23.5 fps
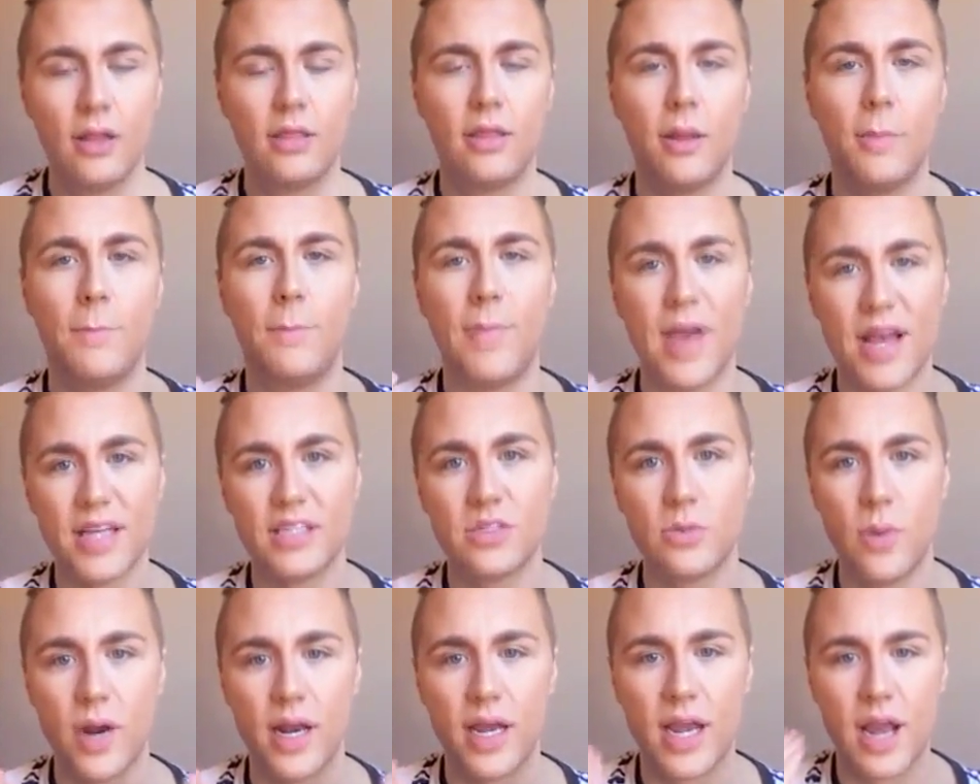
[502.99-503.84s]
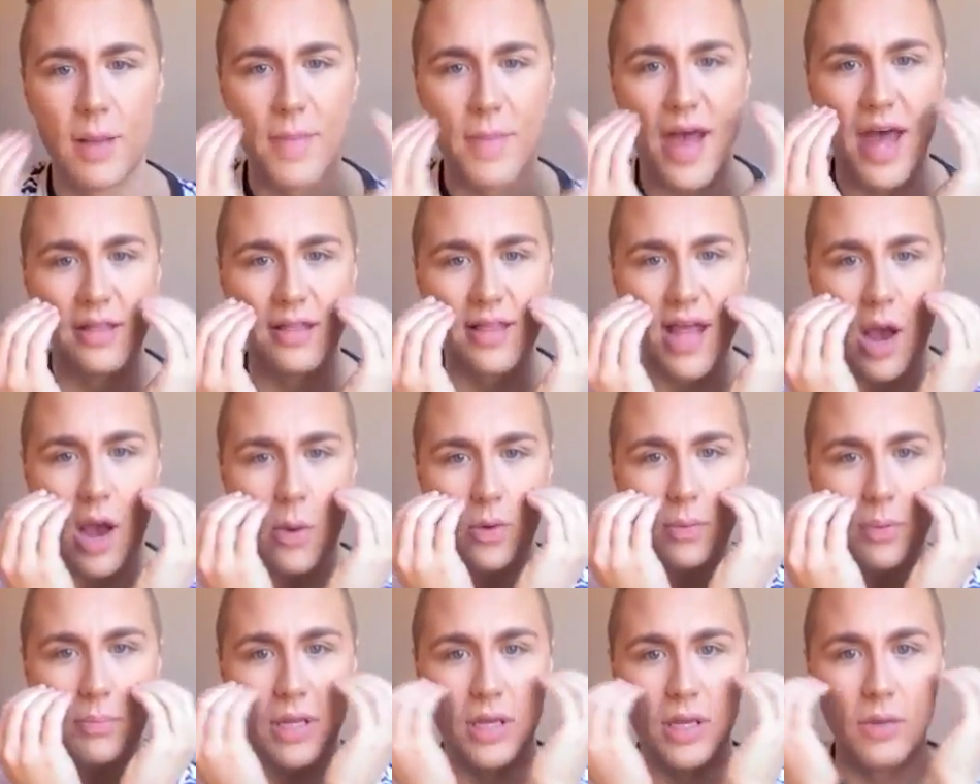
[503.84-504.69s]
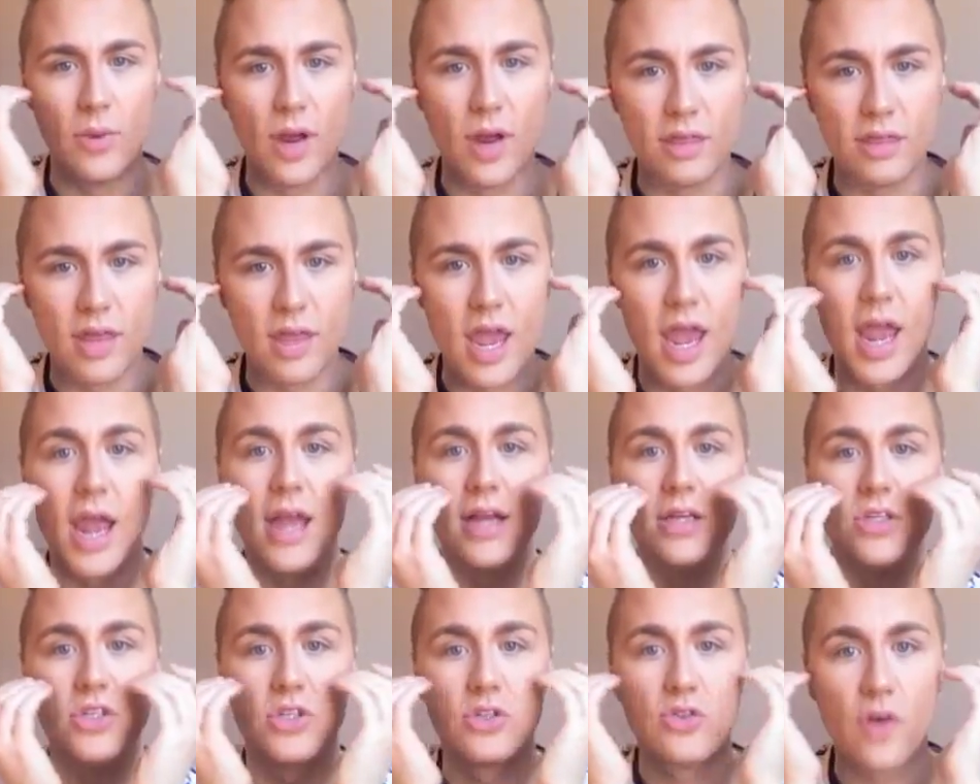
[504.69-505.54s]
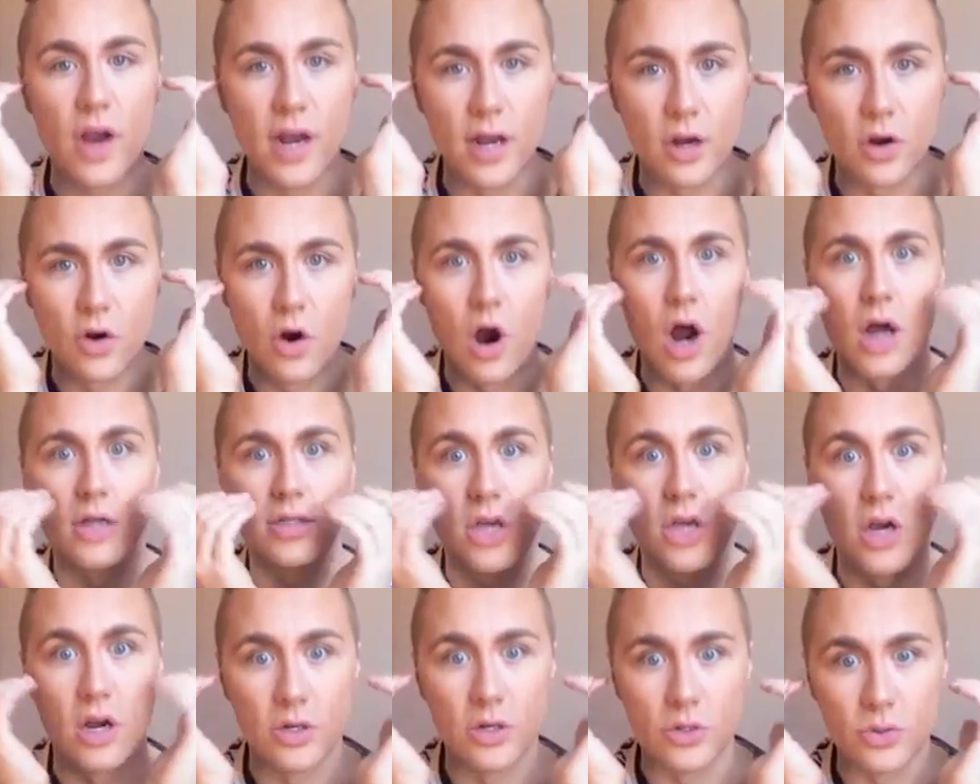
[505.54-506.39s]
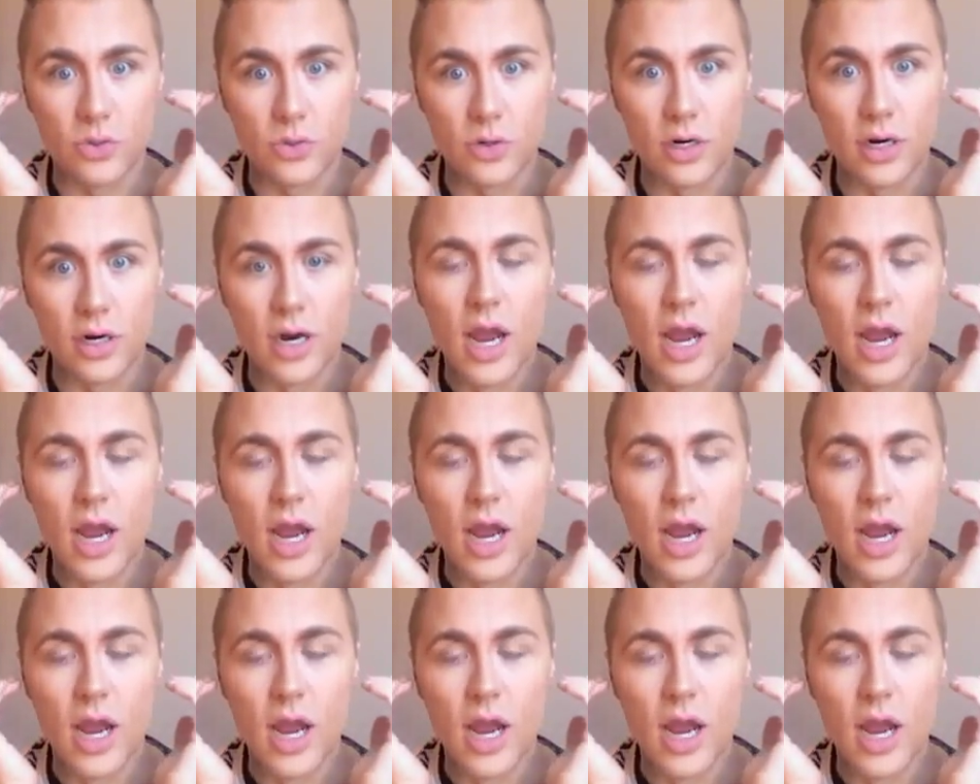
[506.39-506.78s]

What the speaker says: the best way to combat that would be with a straight across contour.